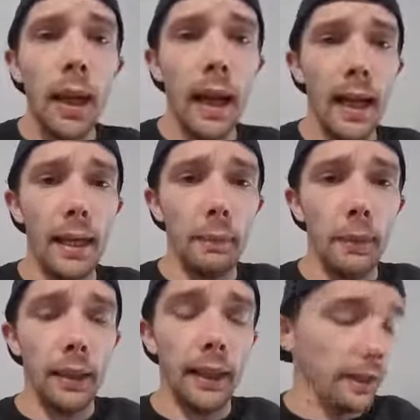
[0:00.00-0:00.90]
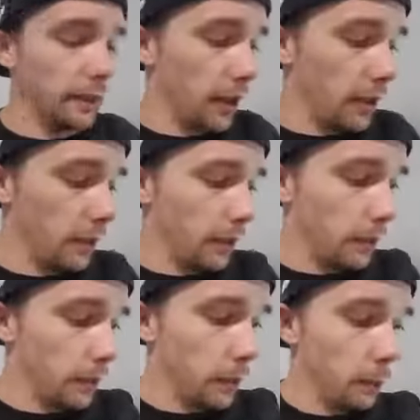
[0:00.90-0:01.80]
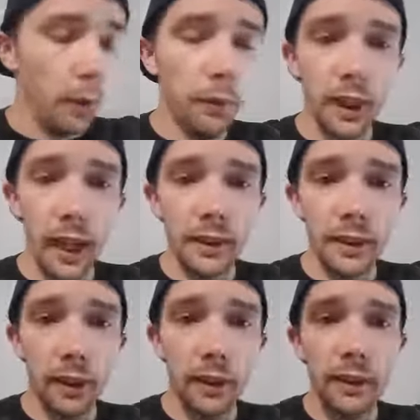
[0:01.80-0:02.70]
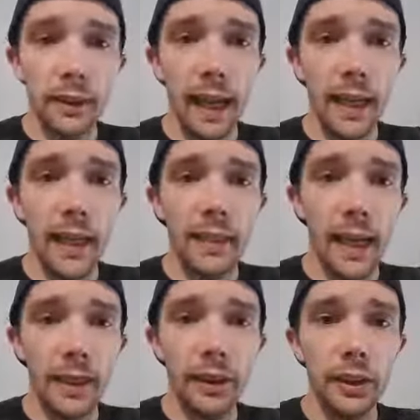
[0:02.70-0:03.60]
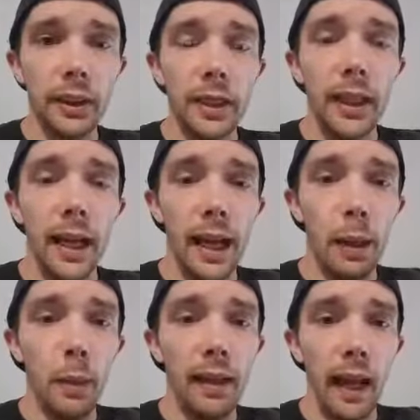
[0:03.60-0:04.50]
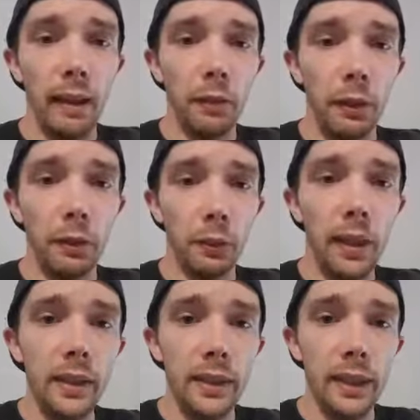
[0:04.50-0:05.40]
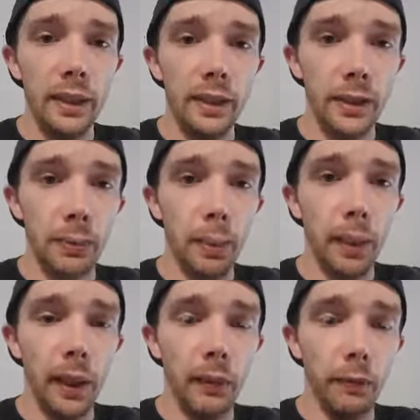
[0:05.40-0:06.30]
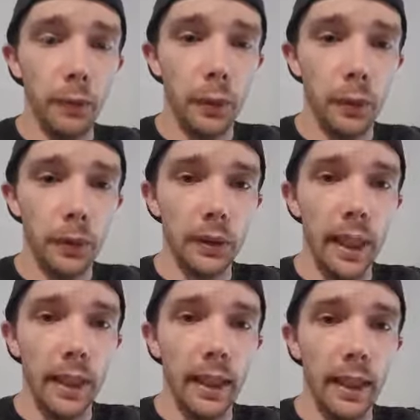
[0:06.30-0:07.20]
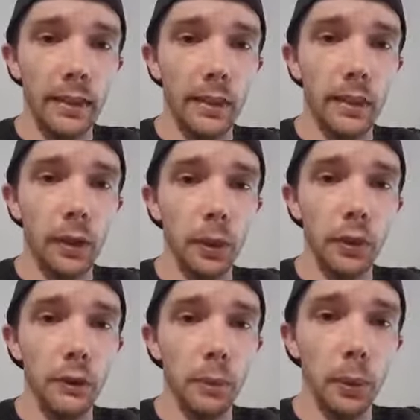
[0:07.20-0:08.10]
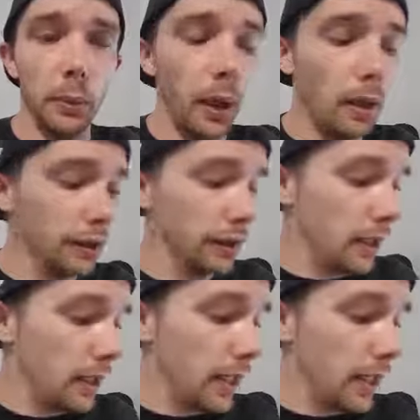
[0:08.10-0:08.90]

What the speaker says: Okay, so moving ahead. So in Saturday's action, we have three selections prepared for Saturday's college football bowls.